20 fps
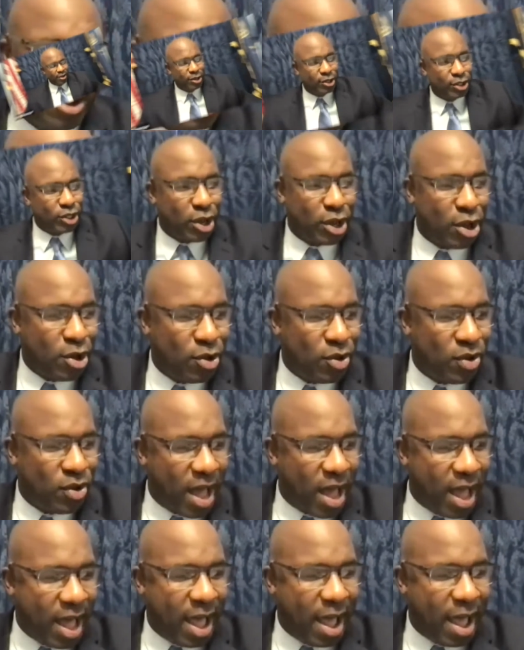So
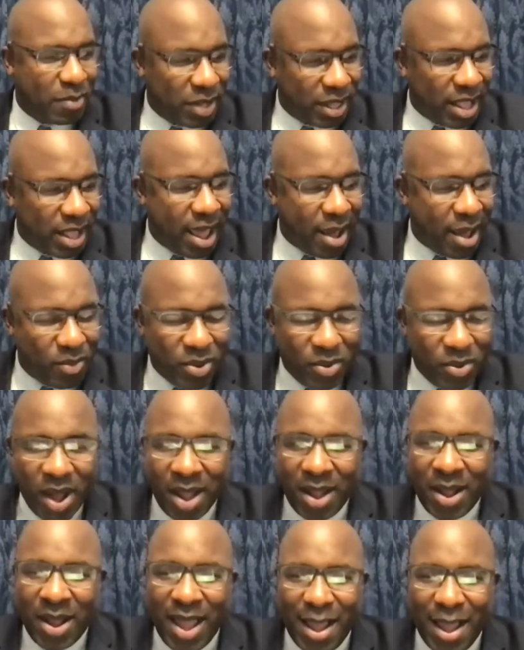I'm glad we were
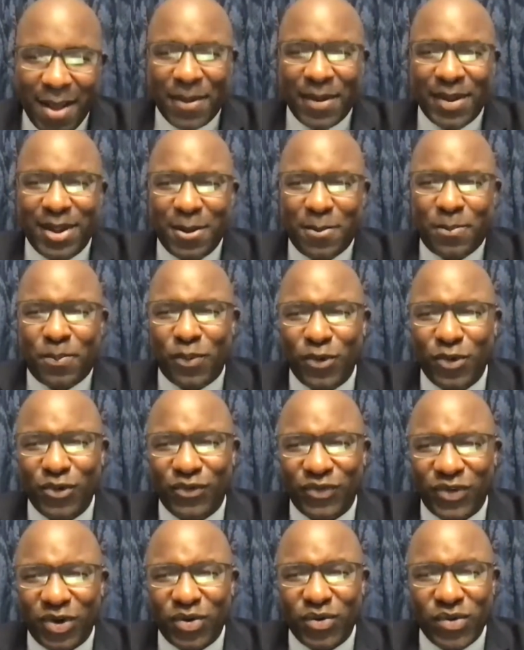able to
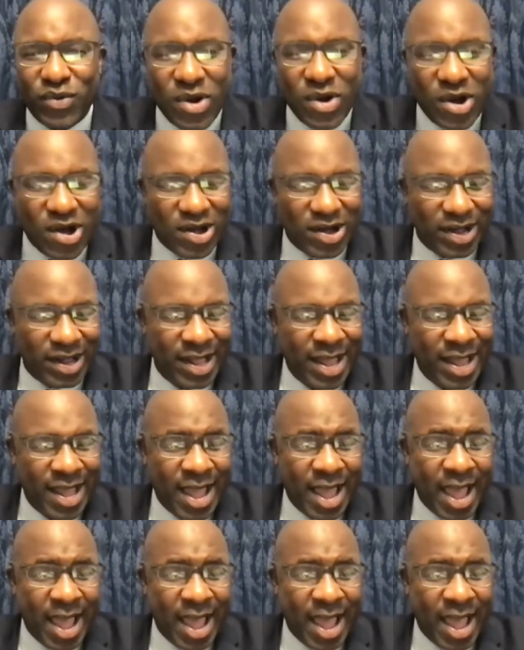prove her wrong.